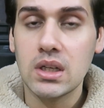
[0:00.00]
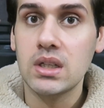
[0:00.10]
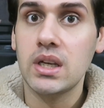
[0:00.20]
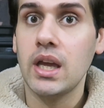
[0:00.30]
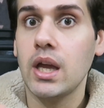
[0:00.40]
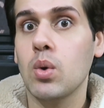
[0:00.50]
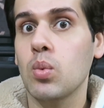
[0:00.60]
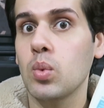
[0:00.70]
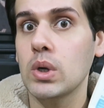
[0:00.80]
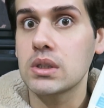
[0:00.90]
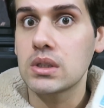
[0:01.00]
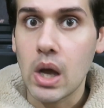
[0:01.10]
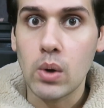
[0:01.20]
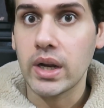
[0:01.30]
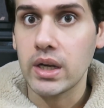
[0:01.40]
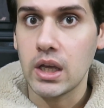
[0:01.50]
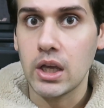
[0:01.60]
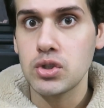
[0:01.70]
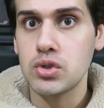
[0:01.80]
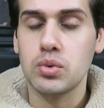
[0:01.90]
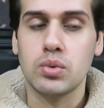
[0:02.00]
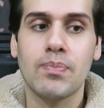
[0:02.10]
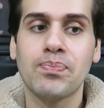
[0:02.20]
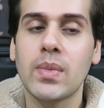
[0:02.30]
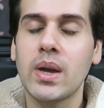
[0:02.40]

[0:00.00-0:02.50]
single day without any issue.